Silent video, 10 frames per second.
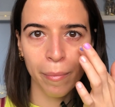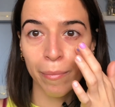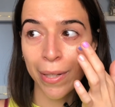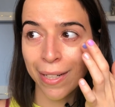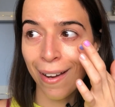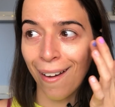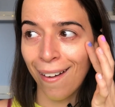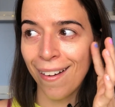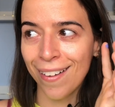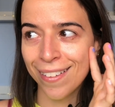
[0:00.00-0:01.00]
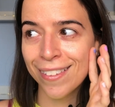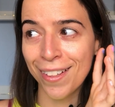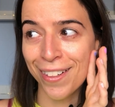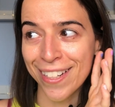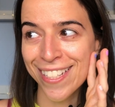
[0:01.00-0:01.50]
but
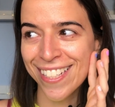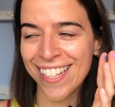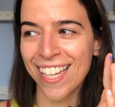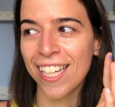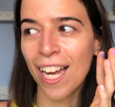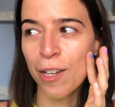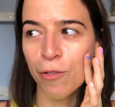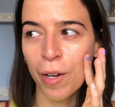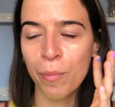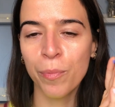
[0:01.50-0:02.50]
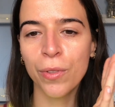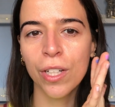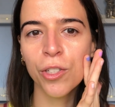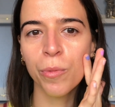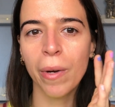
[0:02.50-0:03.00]
there is. Like, if I
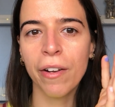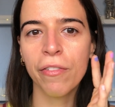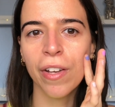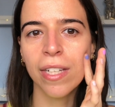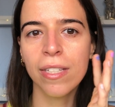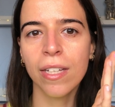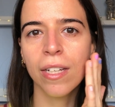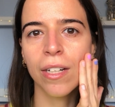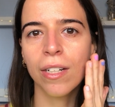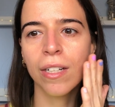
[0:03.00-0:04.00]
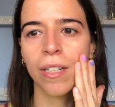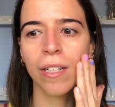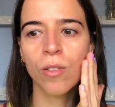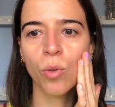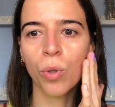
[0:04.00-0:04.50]
touch my face here,
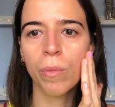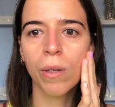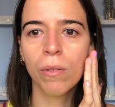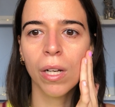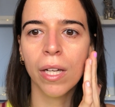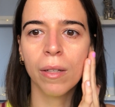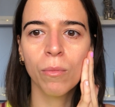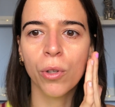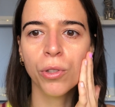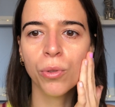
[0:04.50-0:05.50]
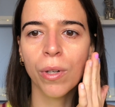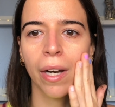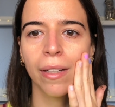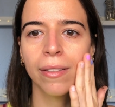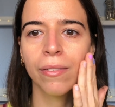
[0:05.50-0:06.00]
it's normal, like
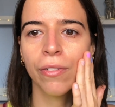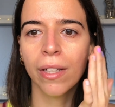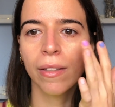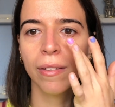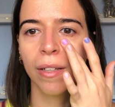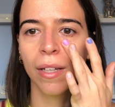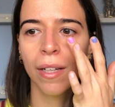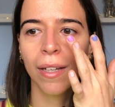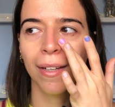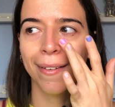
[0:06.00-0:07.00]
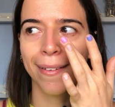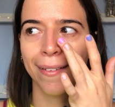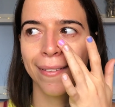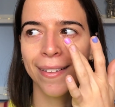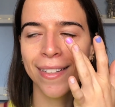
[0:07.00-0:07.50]
moisturized face.
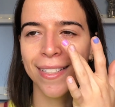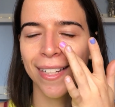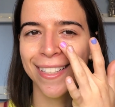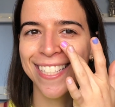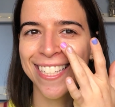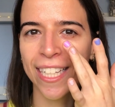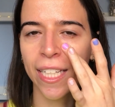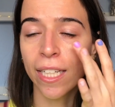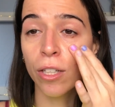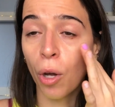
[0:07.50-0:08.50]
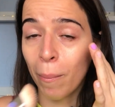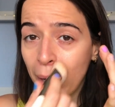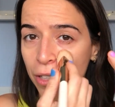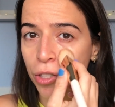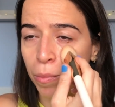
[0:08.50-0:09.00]
Here is like sticky, not
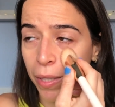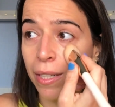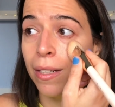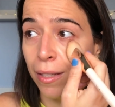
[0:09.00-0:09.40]
much, but